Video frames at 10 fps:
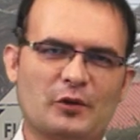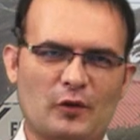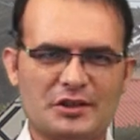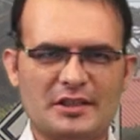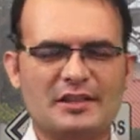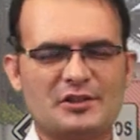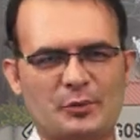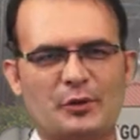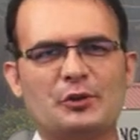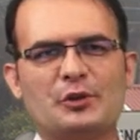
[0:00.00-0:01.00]
you are watching It's
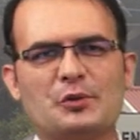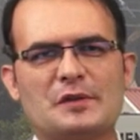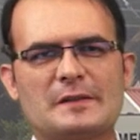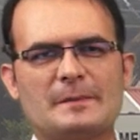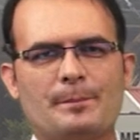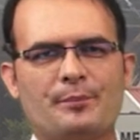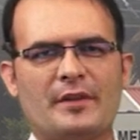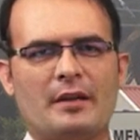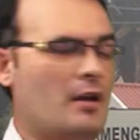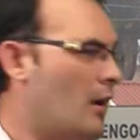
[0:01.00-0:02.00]
Tomorrow News.
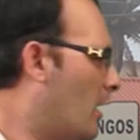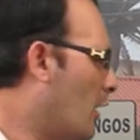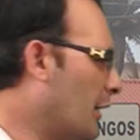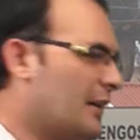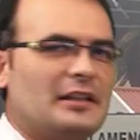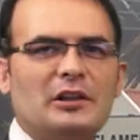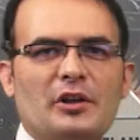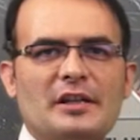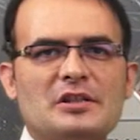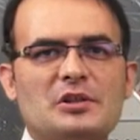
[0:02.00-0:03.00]
Hurricane
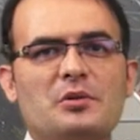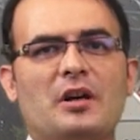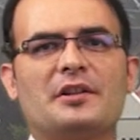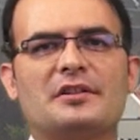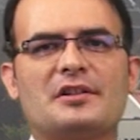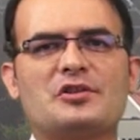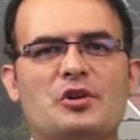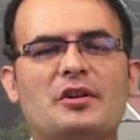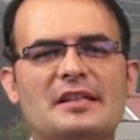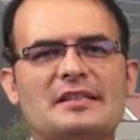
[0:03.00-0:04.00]
Lorenzo, another
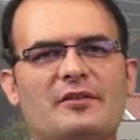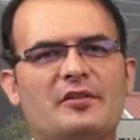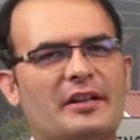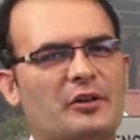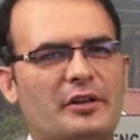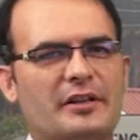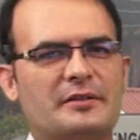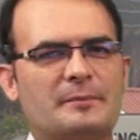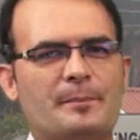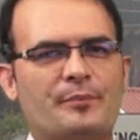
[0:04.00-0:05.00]
strongest ever
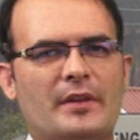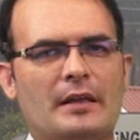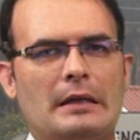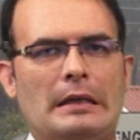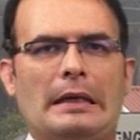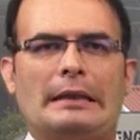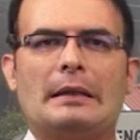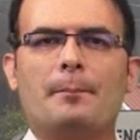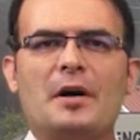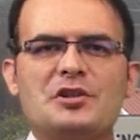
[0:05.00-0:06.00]
recorded.
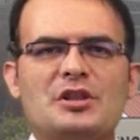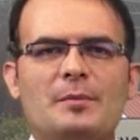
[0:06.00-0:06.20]
The much